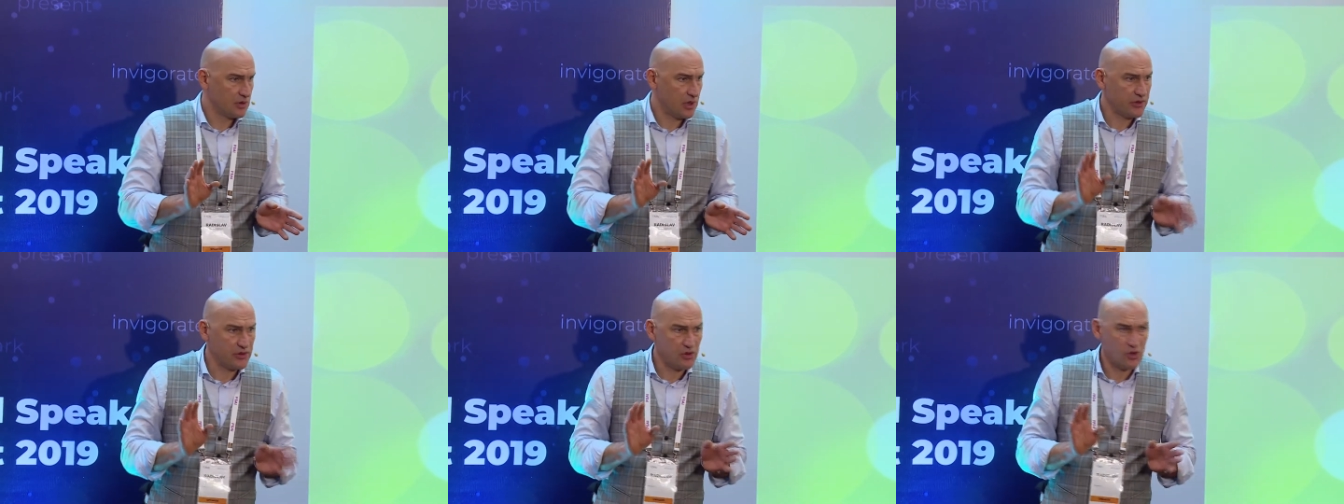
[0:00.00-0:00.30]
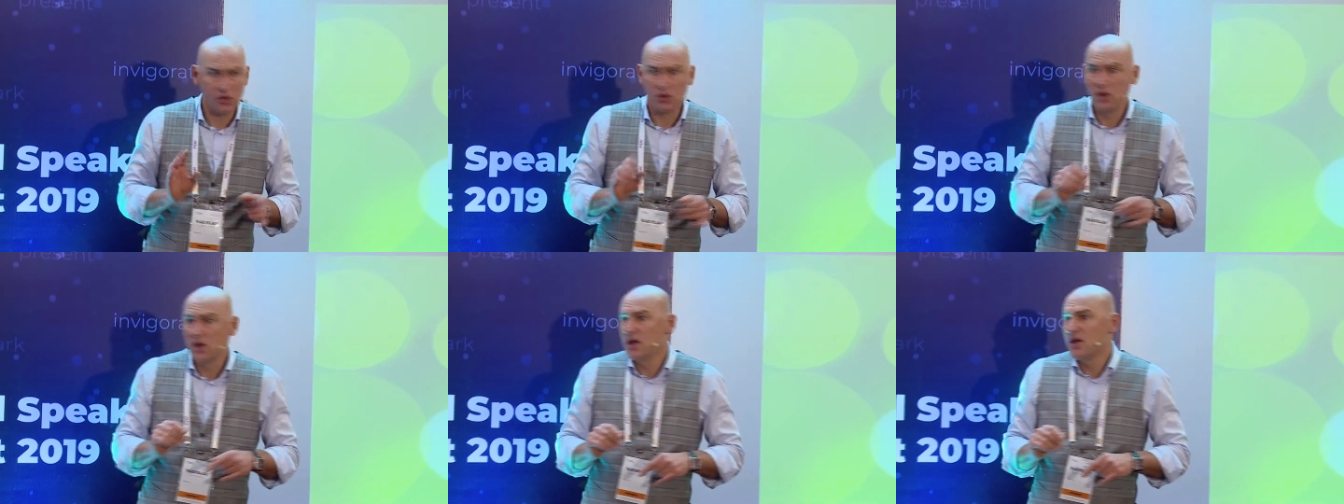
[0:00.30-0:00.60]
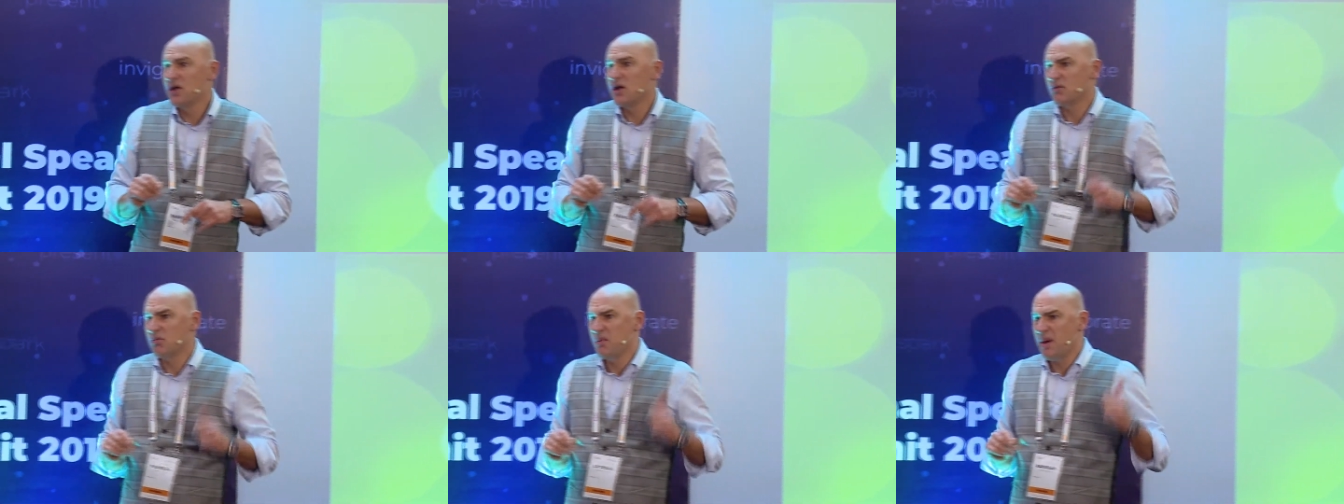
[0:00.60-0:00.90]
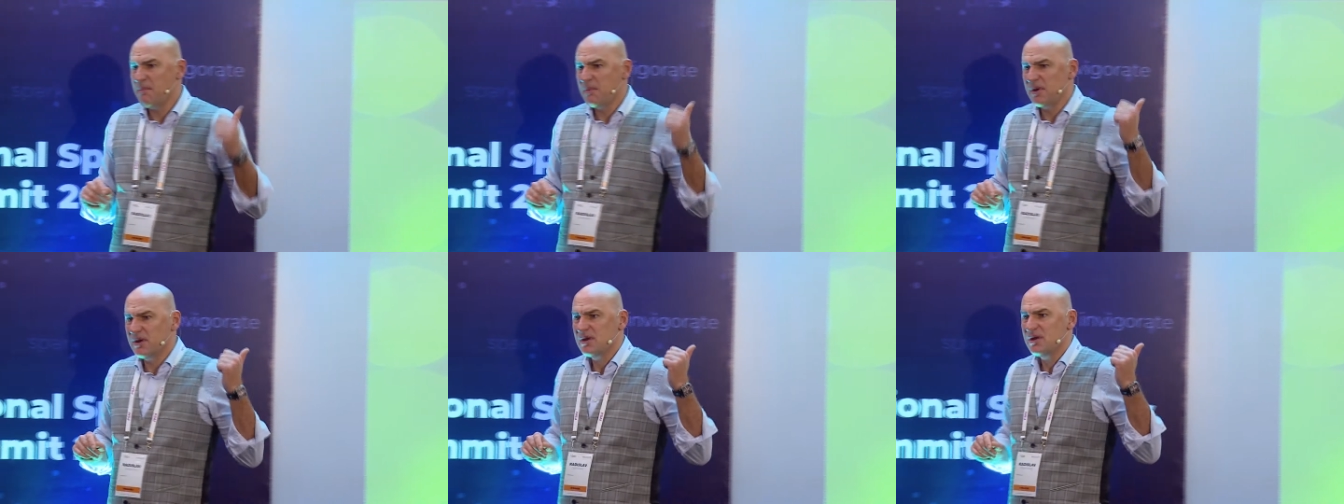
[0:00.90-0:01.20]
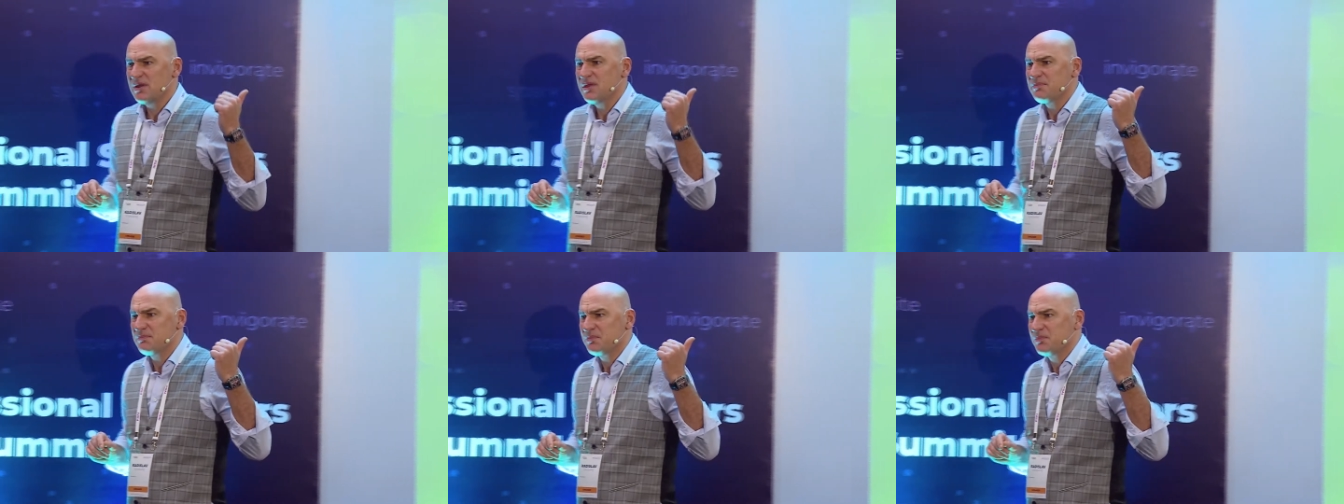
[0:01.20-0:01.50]
No.
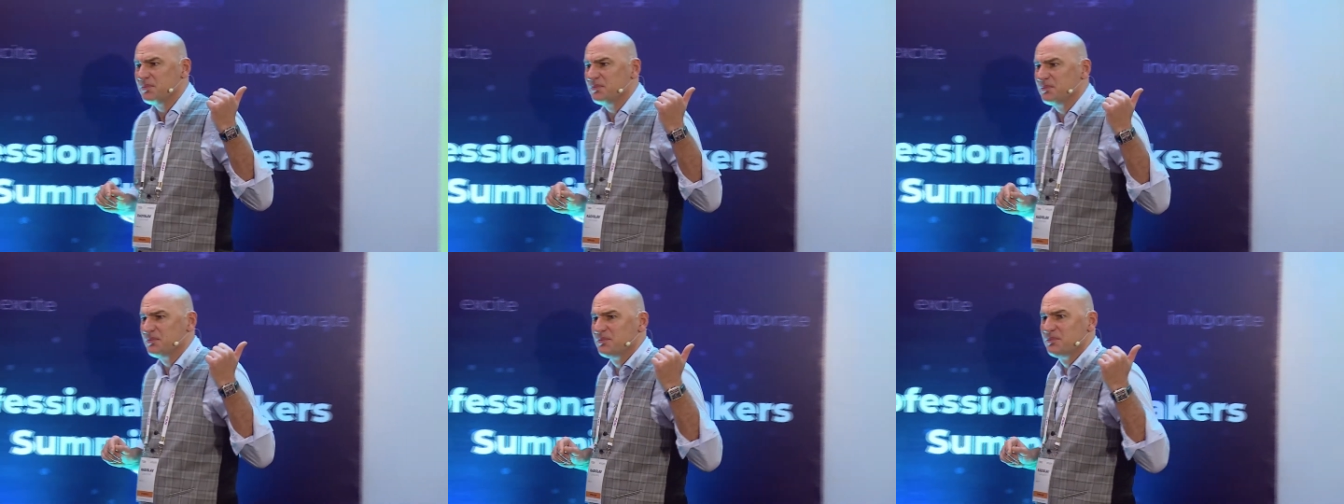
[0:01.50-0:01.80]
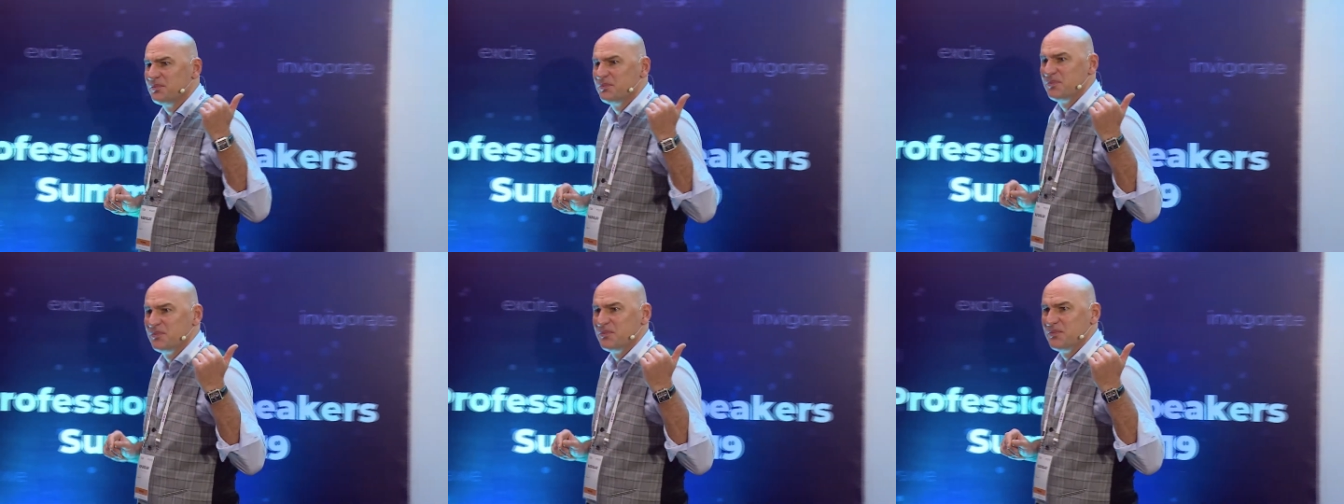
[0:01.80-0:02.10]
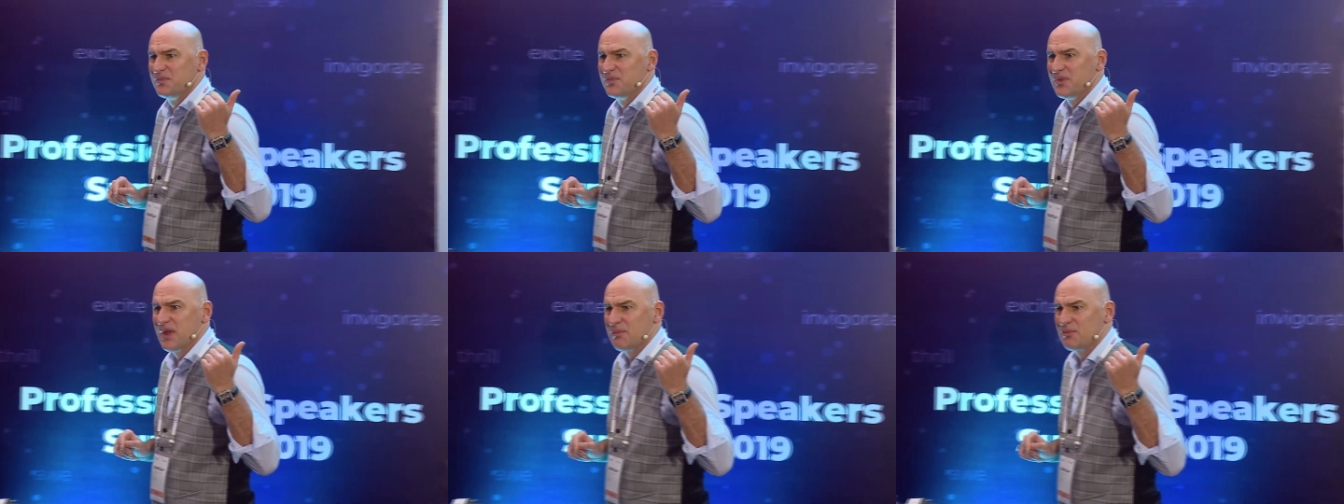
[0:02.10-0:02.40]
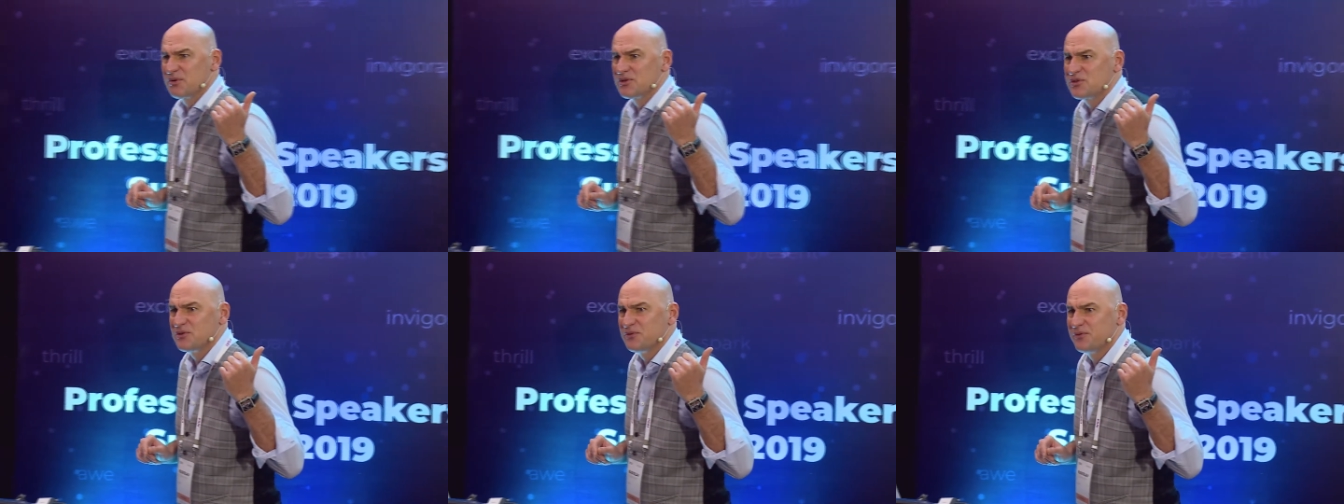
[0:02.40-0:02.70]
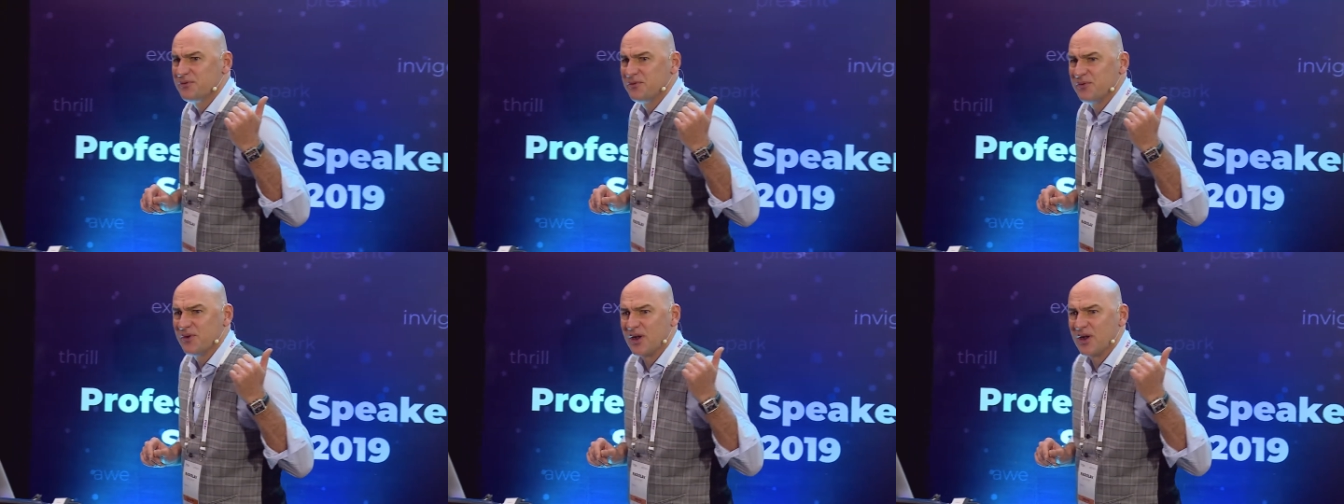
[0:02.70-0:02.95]
Remember numbers of